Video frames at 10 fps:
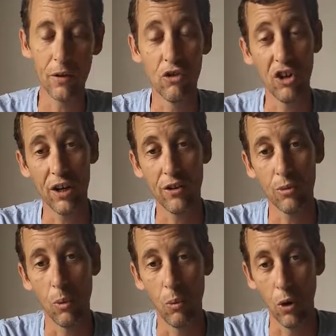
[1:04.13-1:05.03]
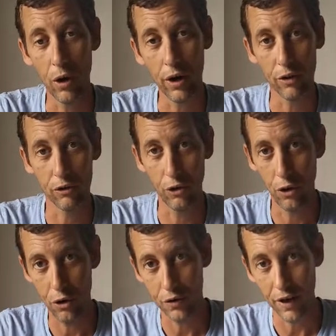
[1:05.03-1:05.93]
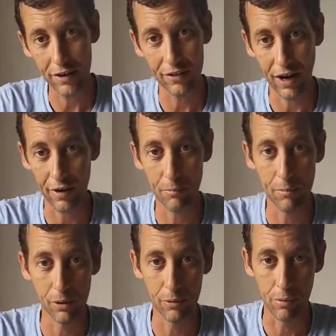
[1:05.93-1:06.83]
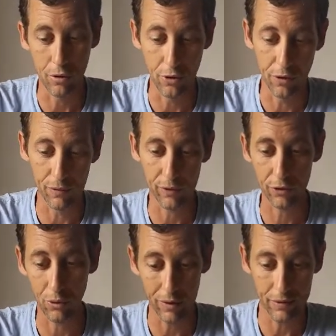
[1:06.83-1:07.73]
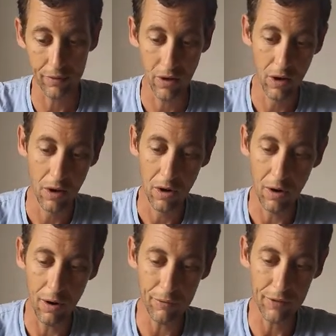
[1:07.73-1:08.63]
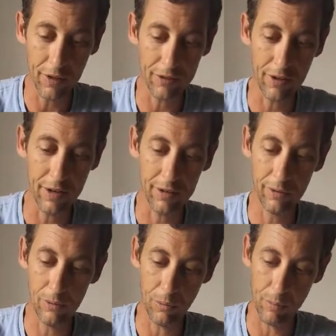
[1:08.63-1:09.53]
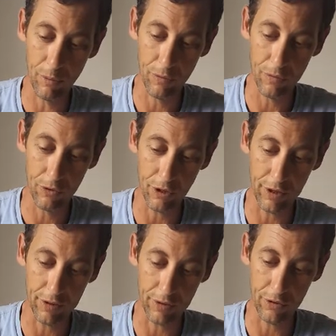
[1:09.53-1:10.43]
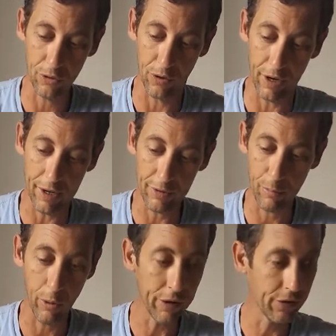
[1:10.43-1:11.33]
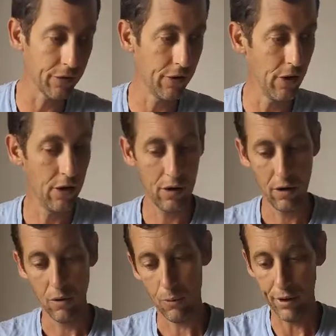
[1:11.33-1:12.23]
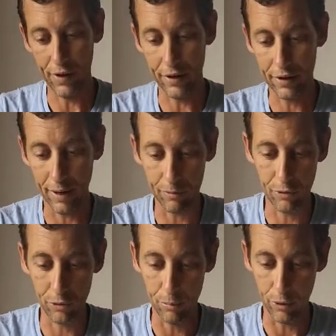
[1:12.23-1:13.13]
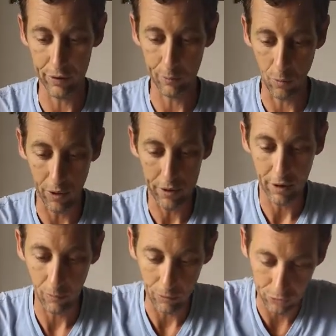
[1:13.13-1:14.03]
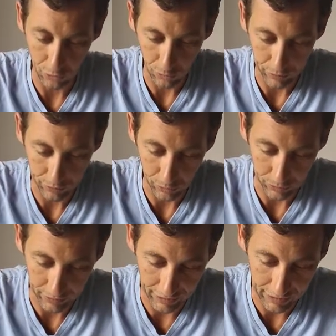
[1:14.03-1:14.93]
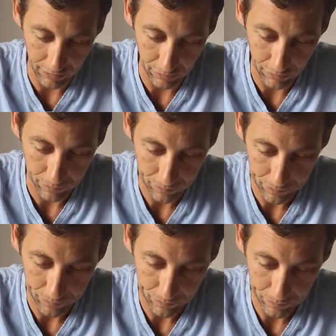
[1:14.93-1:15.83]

the chickens will work and turn that and build beautiful soil. After that cycle, we move the chickens to the next point. We then come to point number 1. What this does is this soil that we